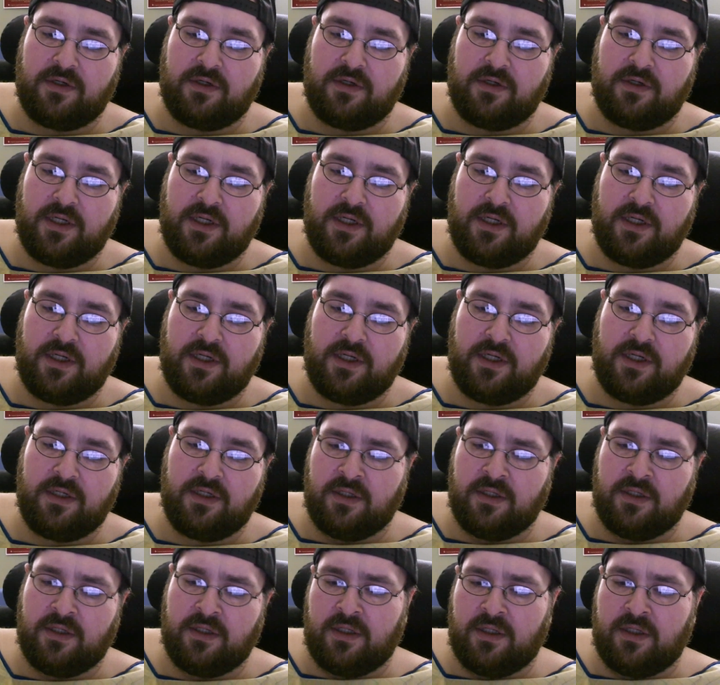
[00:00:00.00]
Alright,
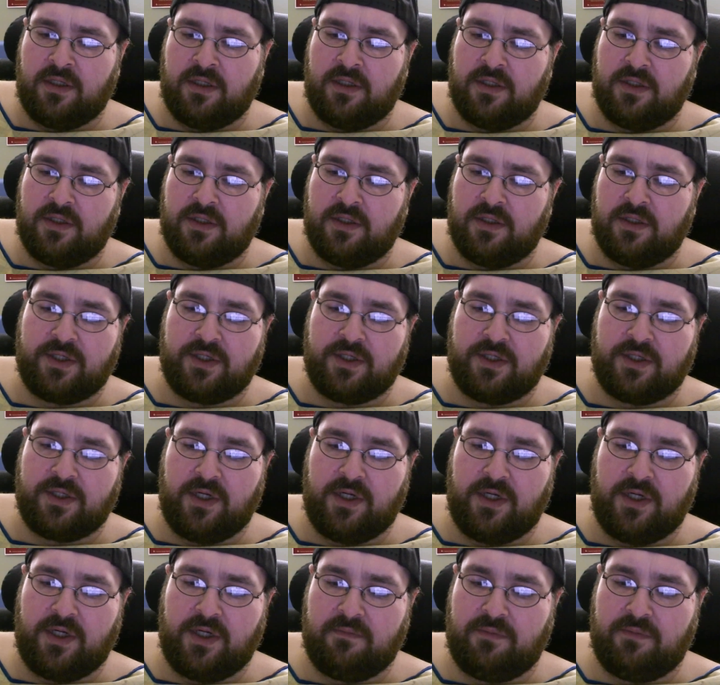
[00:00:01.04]
let's go
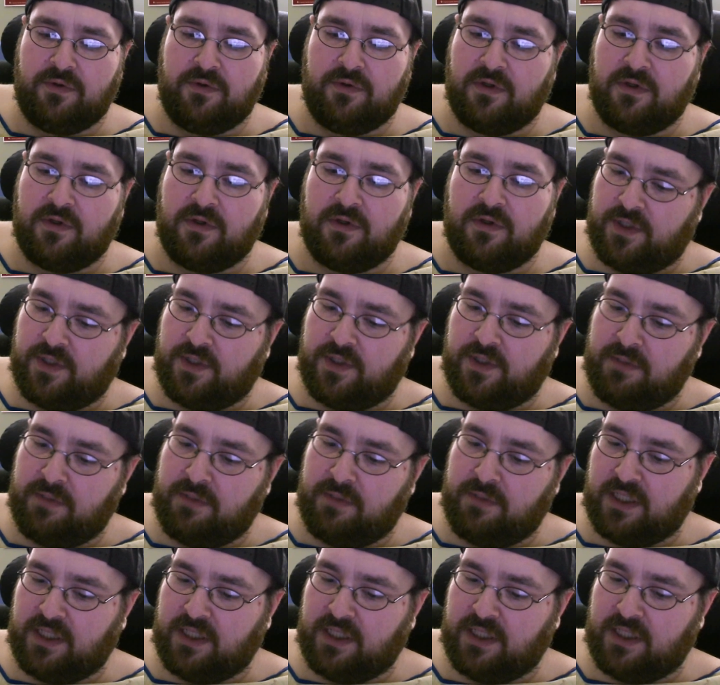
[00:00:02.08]
ahead and pull off the
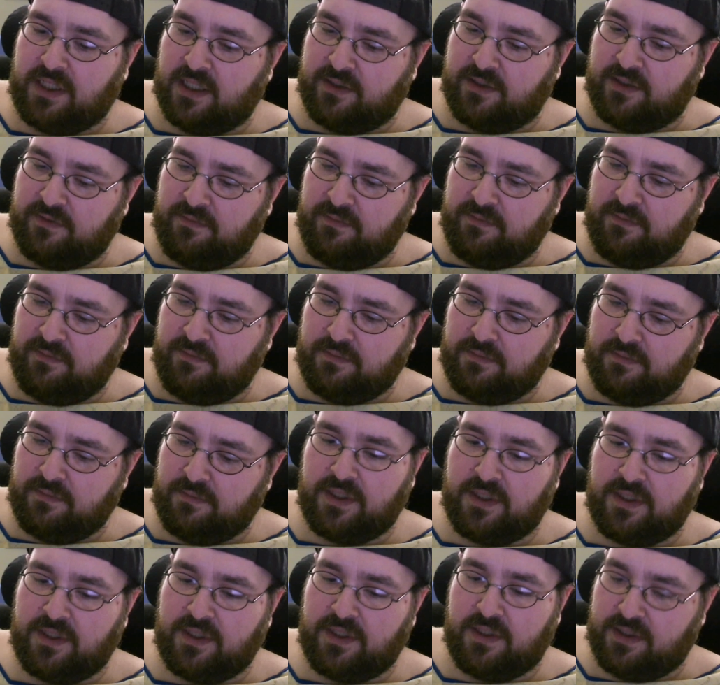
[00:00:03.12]
butt condom,
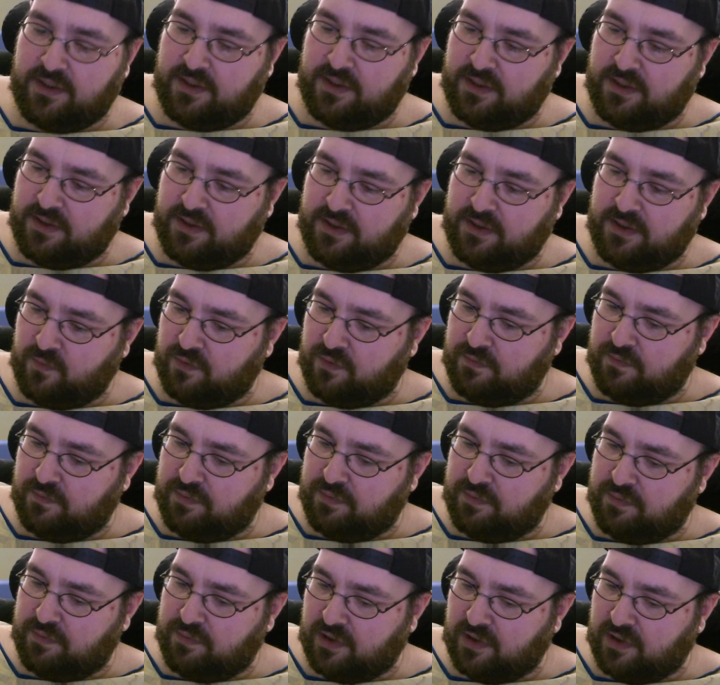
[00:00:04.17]
and then we'll
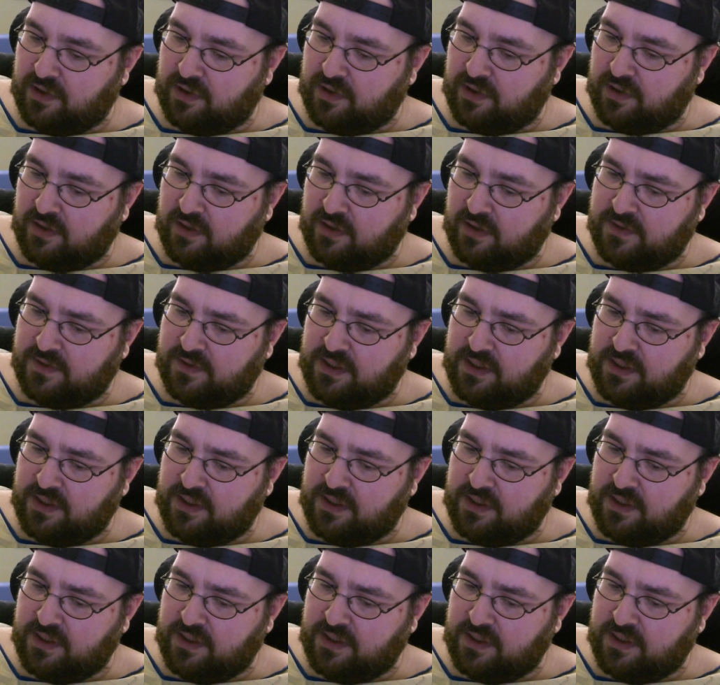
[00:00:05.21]
pull off the